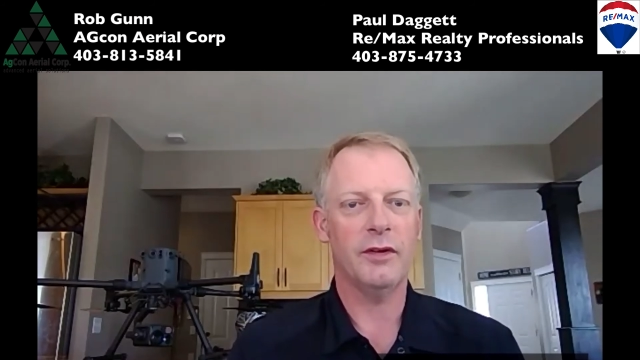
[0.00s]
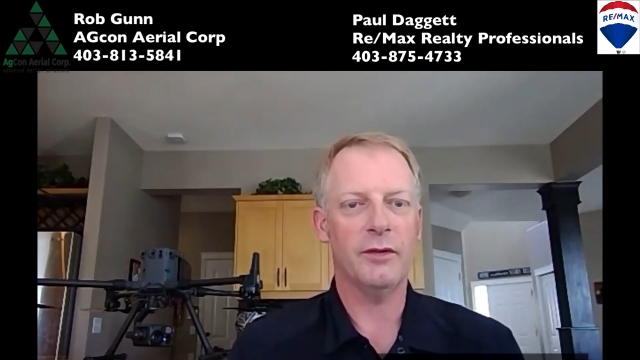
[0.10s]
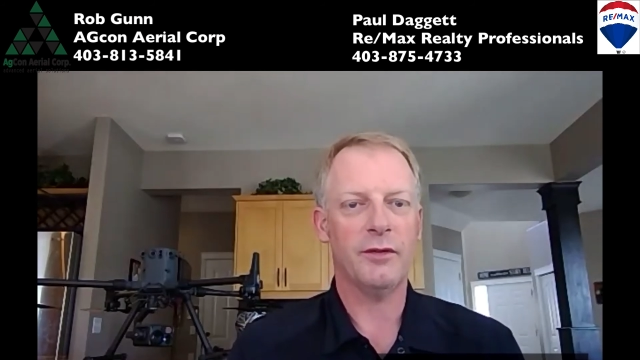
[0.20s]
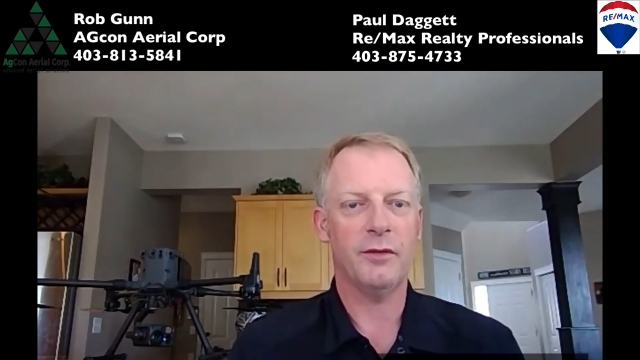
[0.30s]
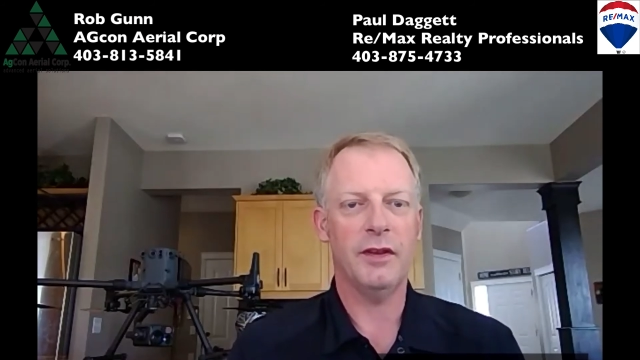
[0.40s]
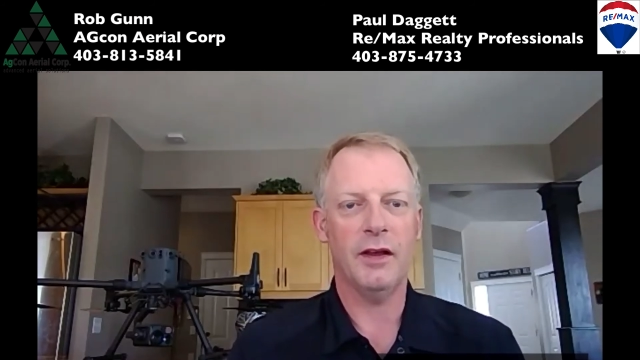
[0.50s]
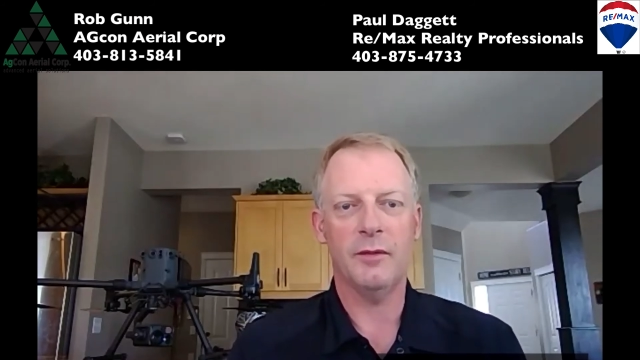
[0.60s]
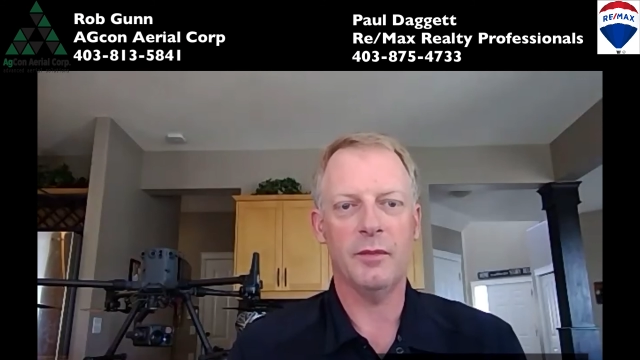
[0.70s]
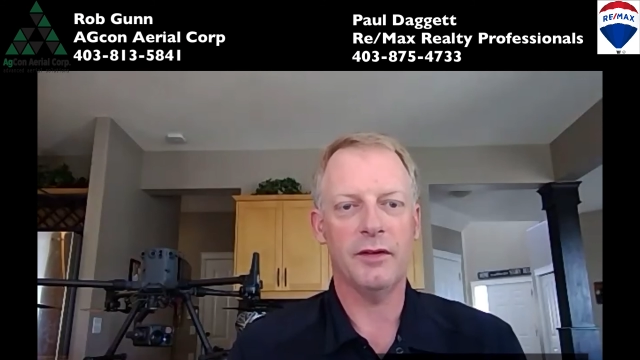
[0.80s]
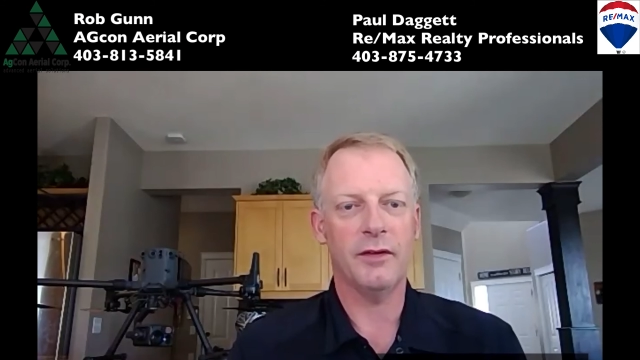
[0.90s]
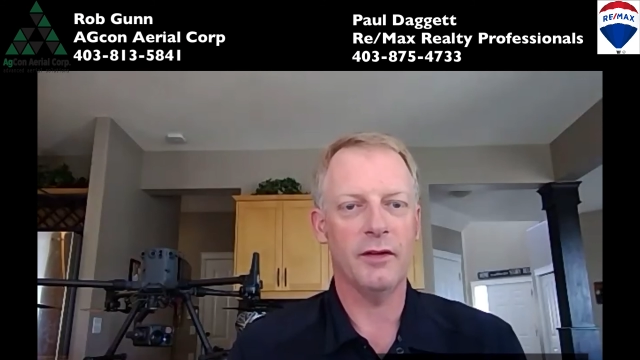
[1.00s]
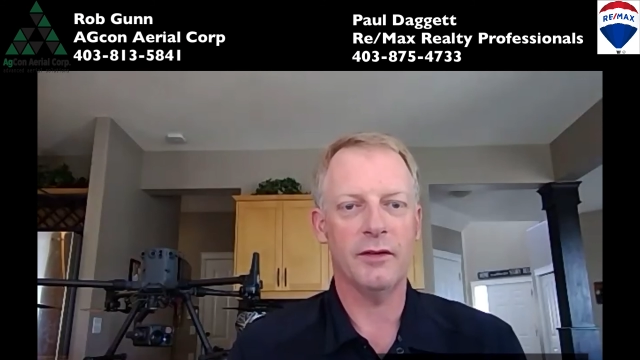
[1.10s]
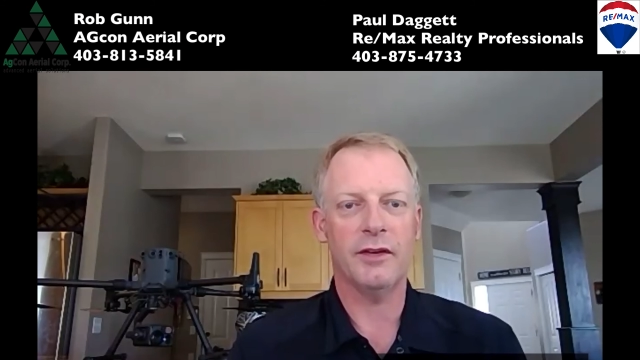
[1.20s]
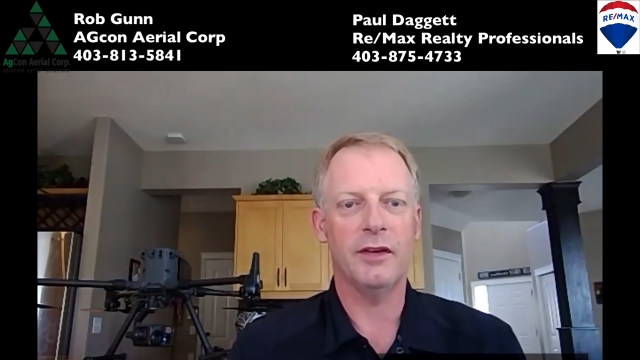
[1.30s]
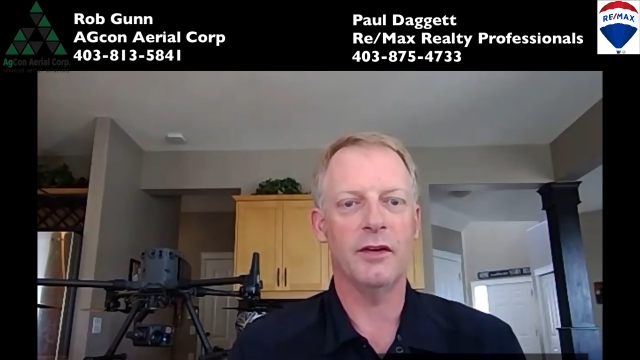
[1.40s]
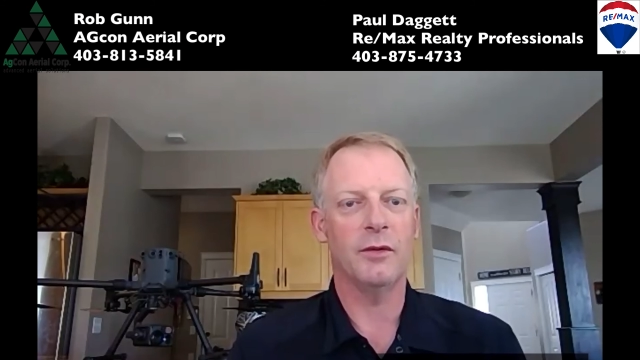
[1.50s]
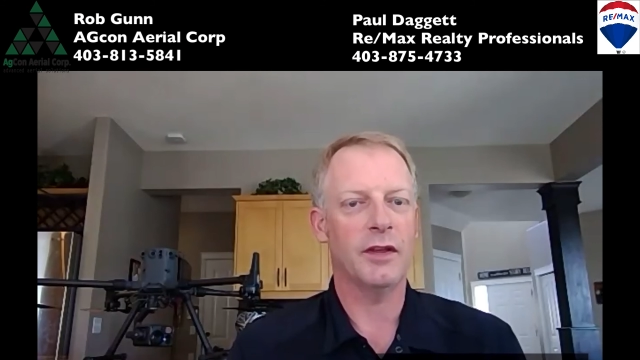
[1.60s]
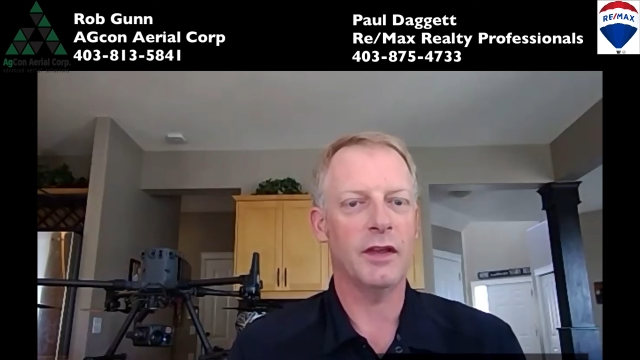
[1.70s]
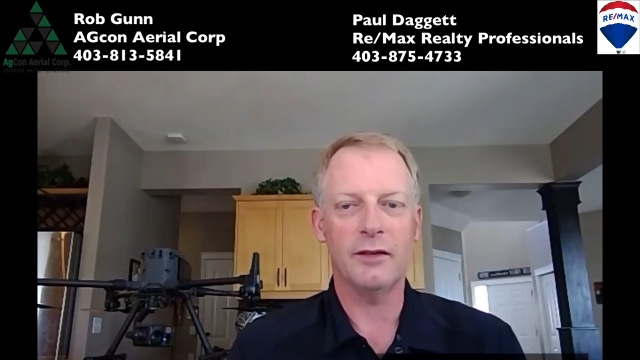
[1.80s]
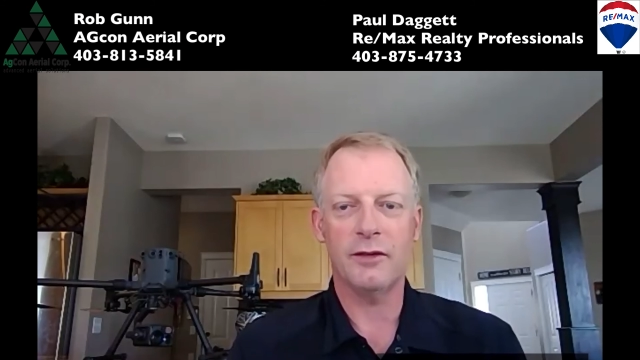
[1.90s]
$300 a year will
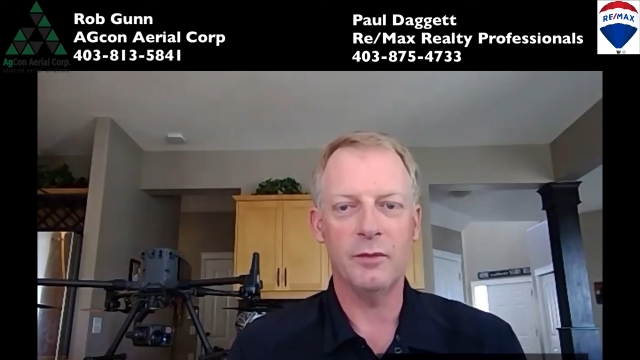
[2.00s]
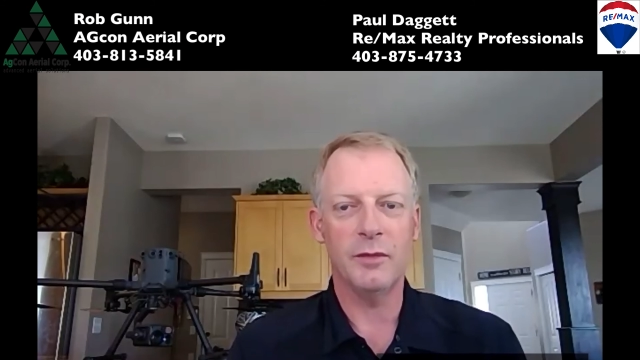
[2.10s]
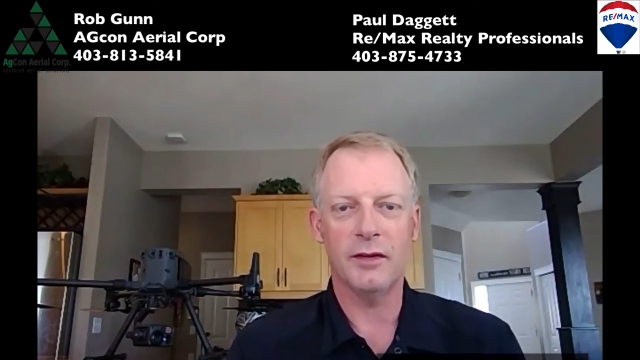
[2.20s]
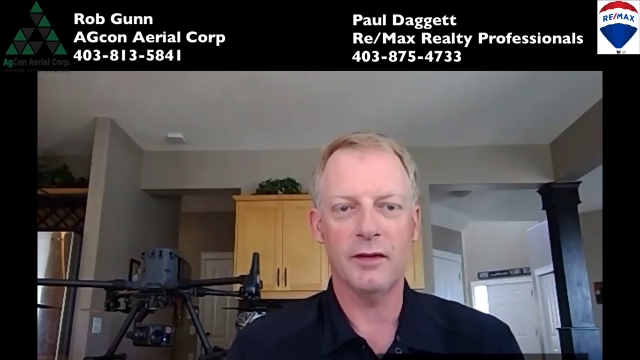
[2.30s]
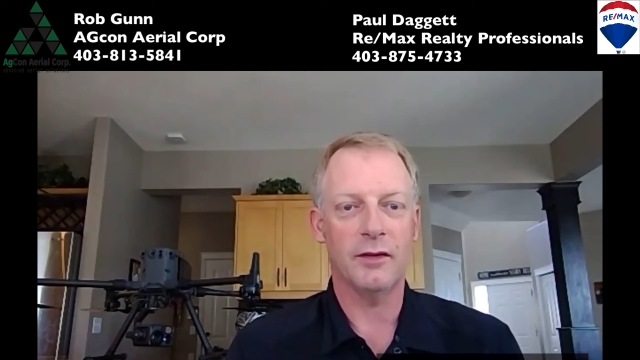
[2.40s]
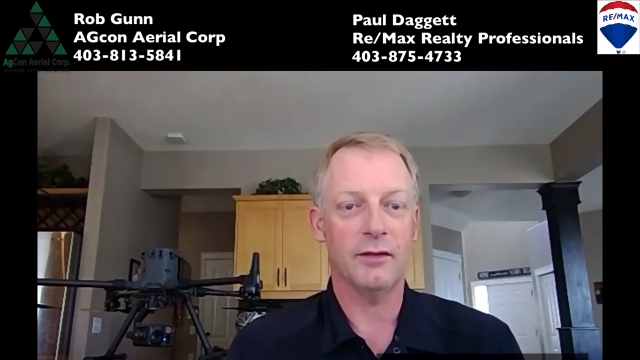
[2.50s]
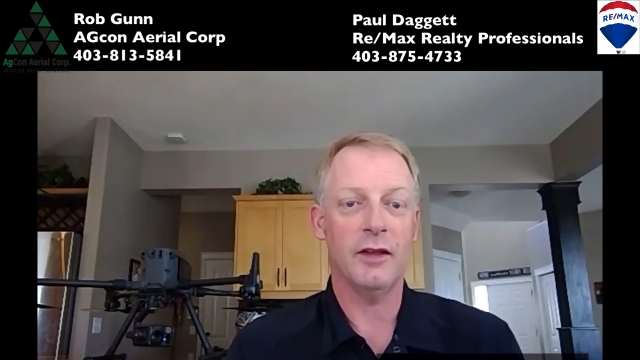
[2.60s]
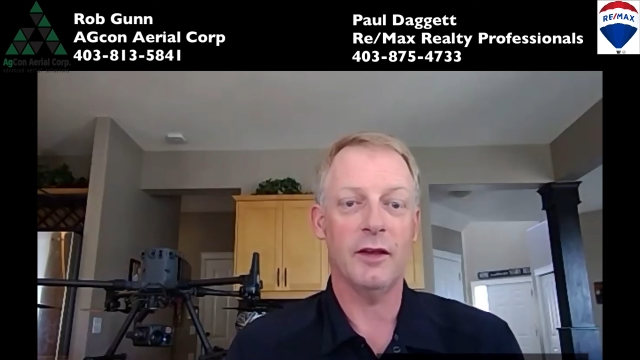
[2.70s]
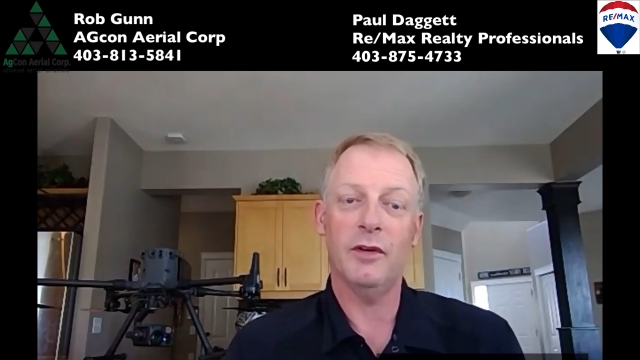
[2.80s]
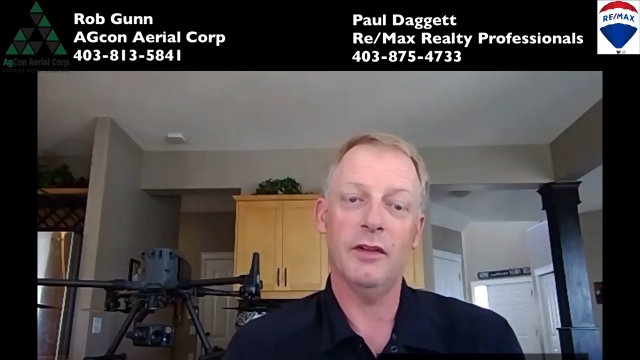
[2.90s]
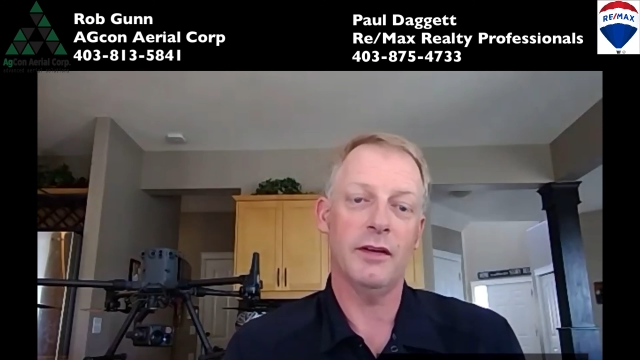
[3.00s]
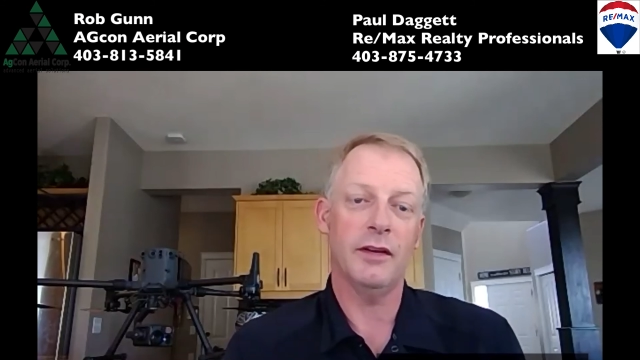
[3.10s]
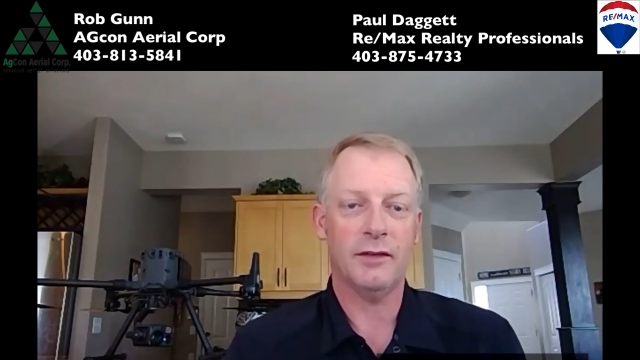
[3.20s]
get you $2 million liability.